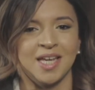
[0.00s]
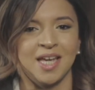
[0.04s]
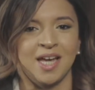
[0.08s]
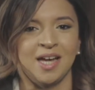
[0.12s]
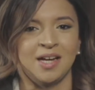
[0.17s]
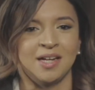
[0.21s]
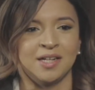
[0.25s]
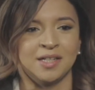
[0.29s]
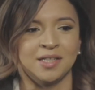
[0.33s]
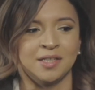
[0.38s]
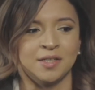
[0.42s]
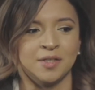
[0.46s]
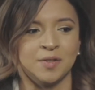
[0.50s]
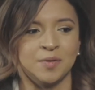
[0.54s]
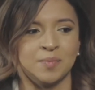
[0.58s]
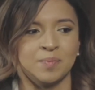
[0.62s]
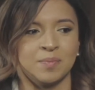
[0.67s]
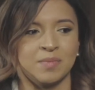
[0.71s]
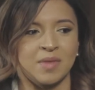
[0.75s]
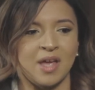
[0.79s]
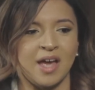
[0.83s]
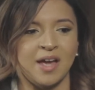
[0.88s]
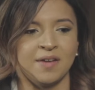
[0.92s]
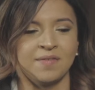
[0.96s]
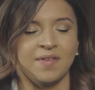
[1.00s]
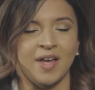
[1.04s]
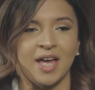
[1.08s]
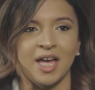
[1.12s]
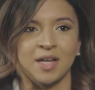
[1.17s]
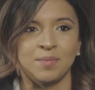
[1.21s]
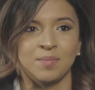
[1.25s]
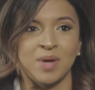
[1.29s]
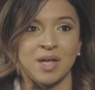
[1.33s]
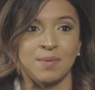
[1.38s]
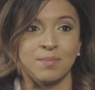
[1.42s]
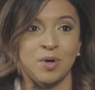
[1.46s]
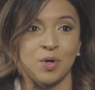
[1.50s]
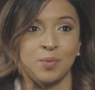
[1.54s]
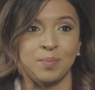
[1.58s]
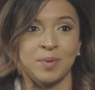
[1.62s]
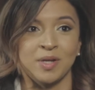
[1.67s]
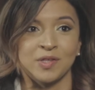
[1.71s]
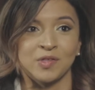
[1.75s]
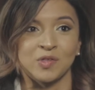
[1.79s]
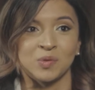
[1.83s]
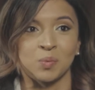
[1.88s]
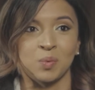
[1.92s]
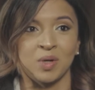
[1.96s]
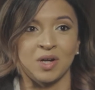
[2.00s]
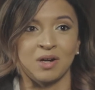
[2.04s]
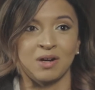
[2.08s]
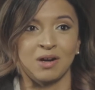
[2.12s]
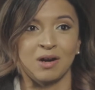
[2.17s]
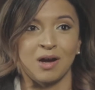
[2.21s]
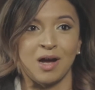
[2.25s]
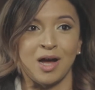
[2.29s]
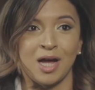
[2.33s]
I've had my moments where